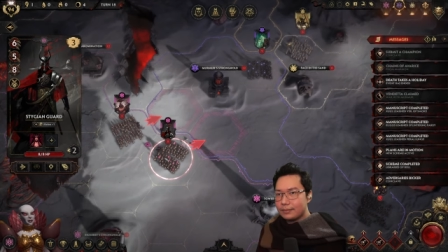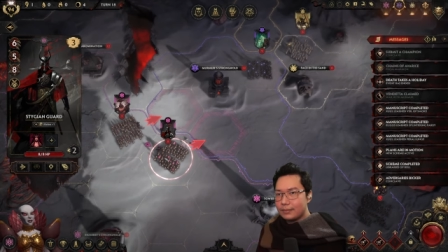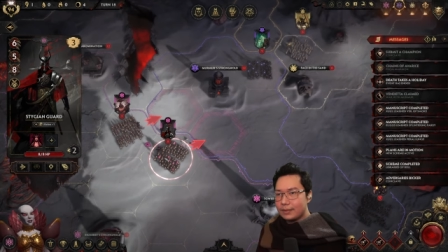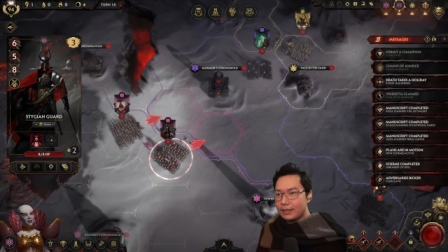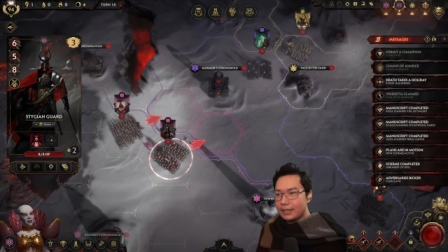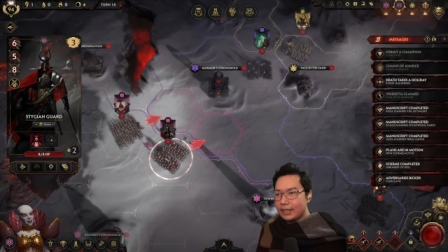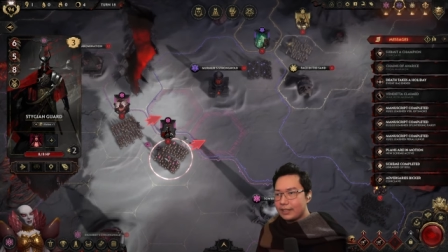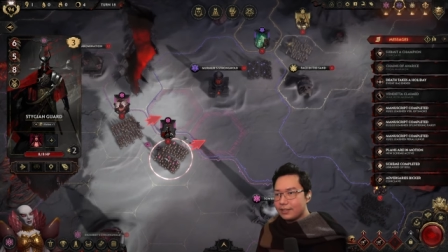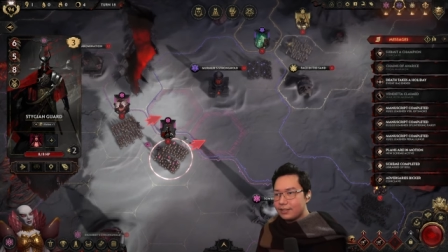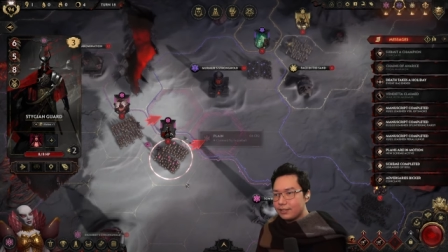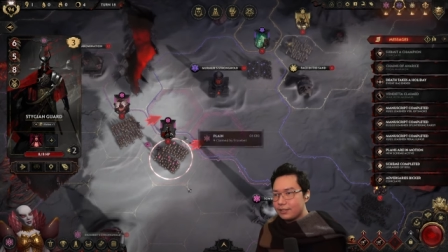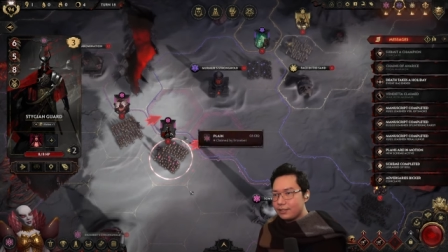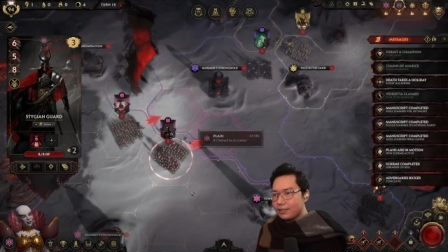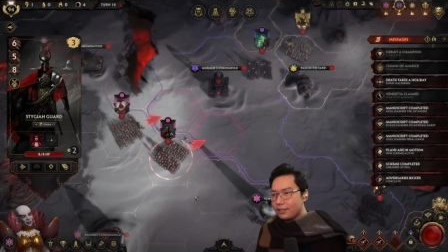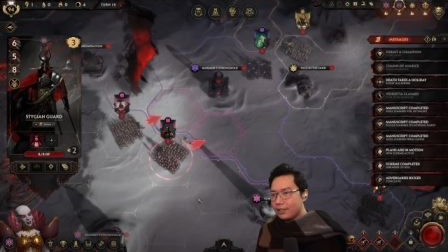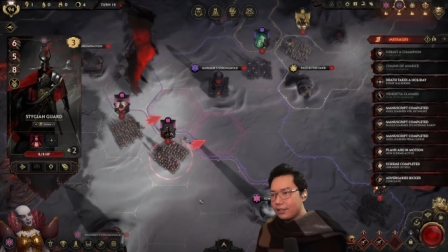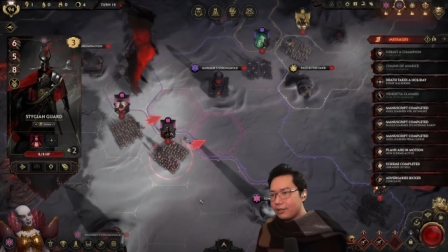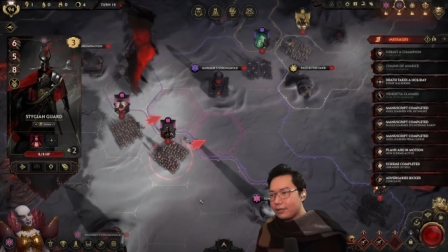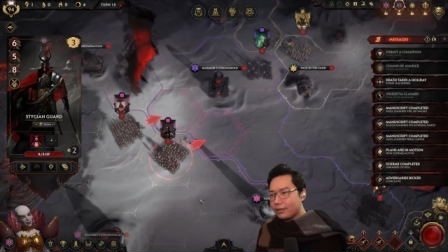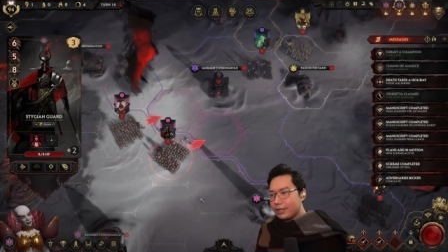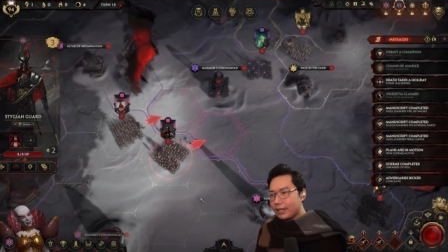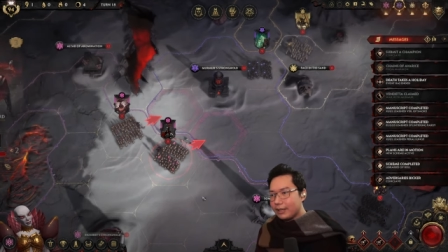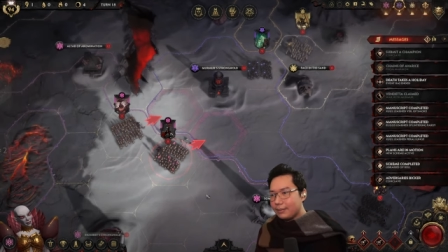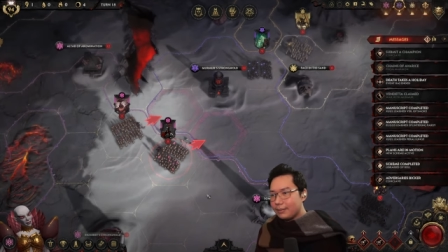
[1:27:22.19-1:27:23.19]
Yes,
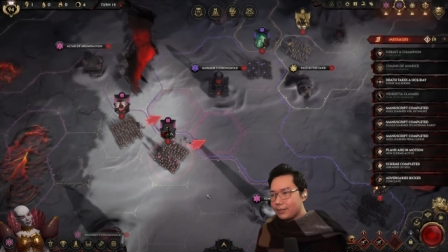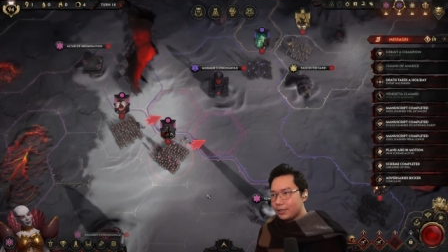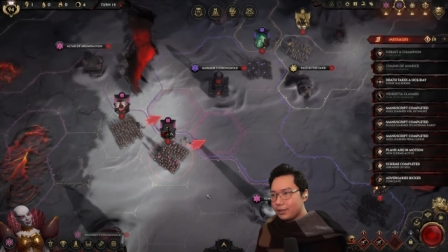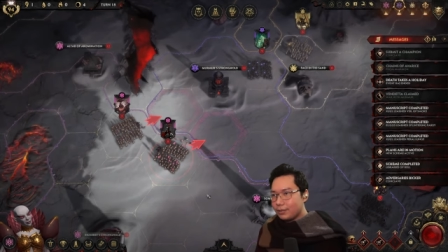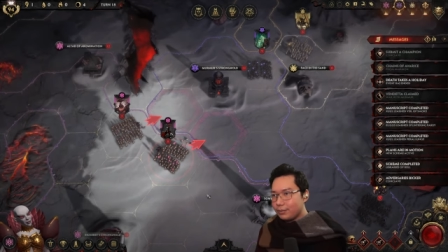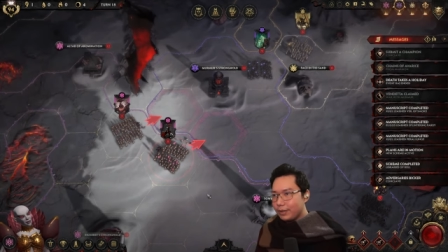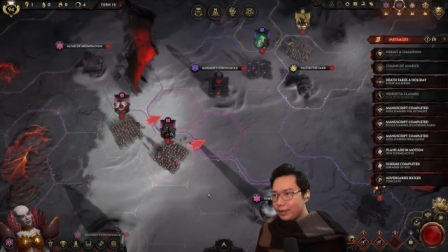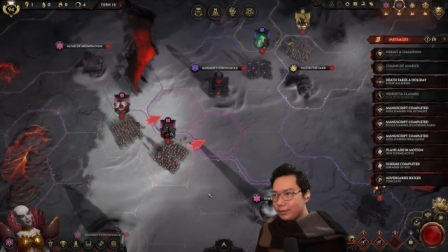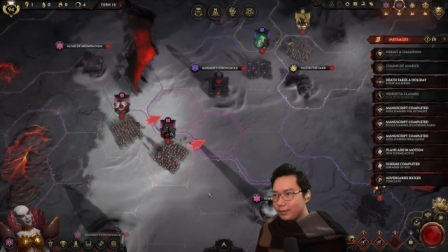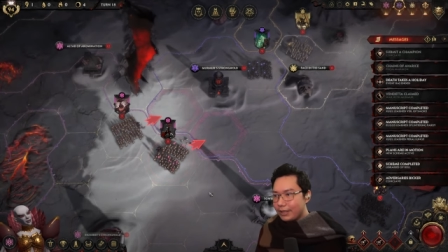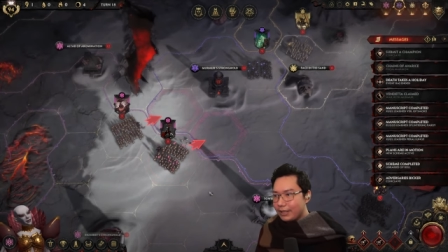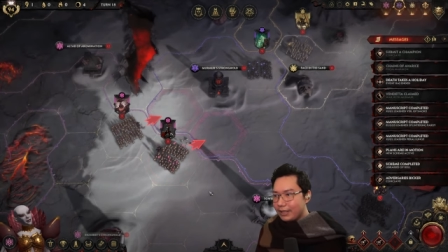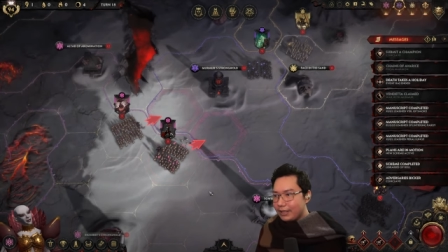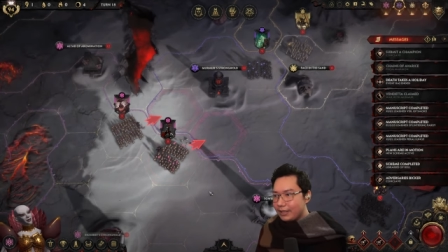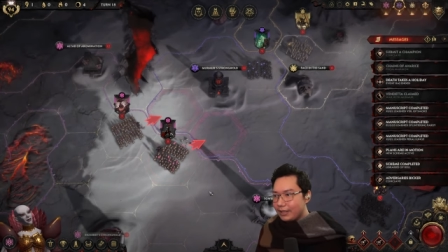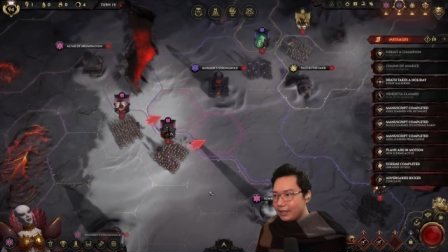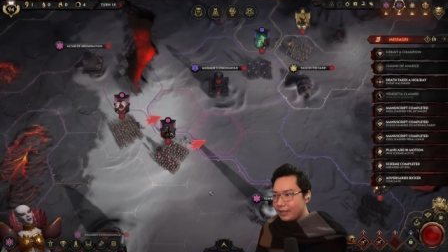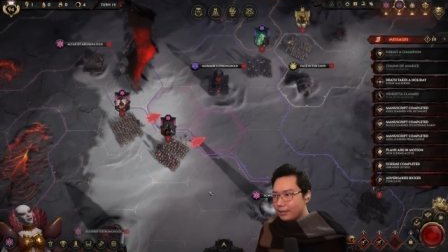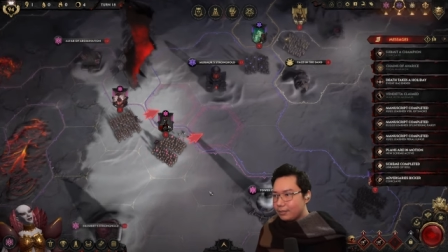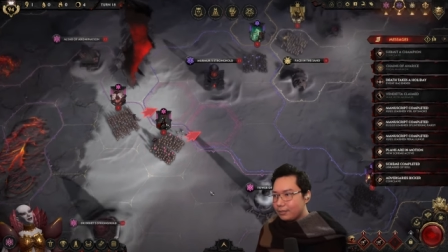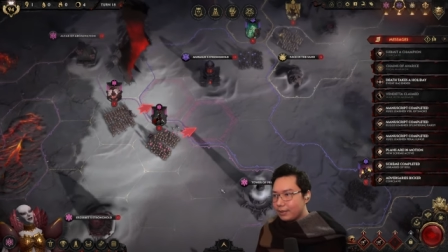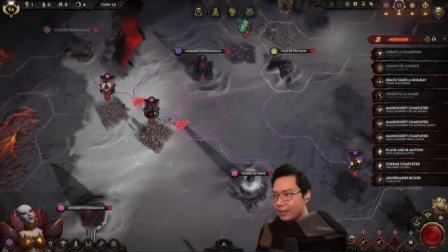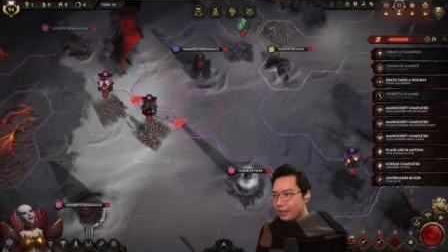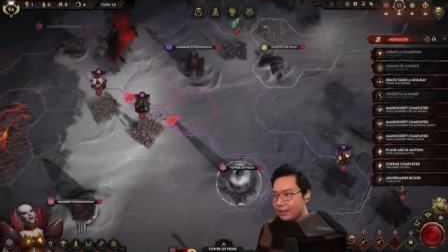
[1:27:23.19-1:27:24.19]
okay. So we win
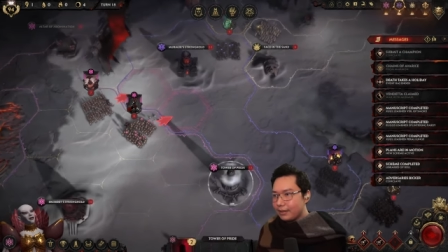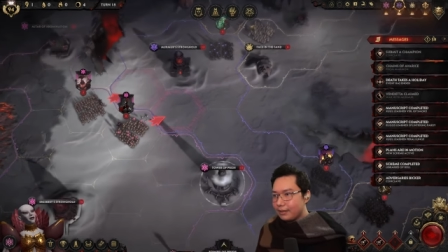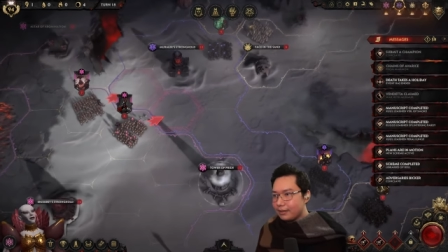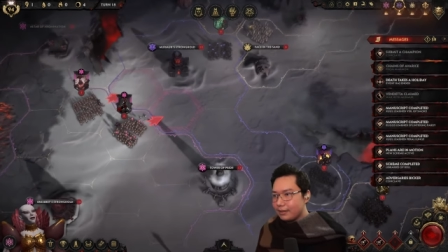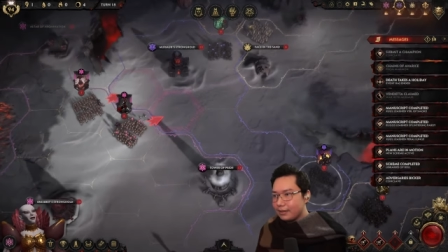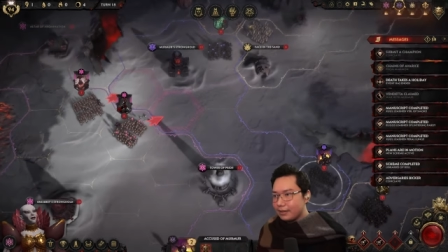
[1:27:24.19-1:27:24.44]
either way.